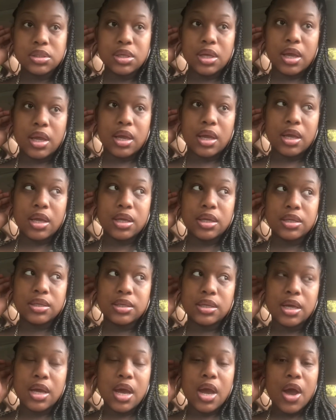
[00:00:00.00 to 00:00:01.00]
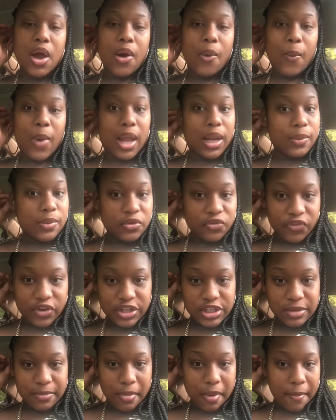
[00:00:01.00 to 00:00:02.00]
and while it was
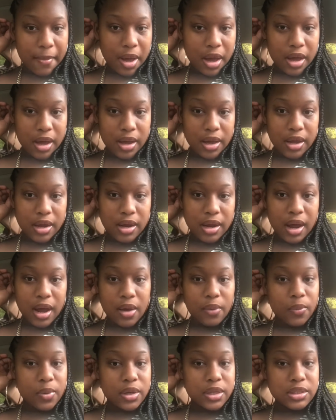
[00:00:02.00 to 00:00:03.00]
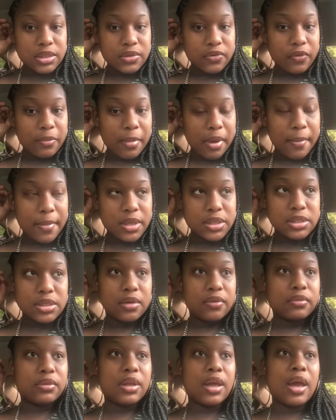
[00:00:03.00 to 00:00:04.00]
fresh in my mind, I wanted to remind
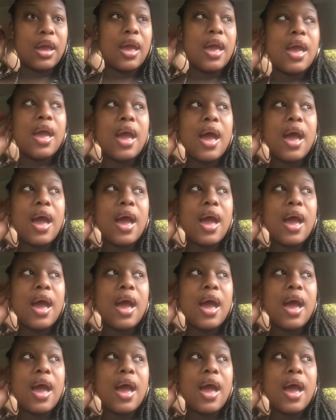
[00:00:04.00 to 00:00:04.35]
myself that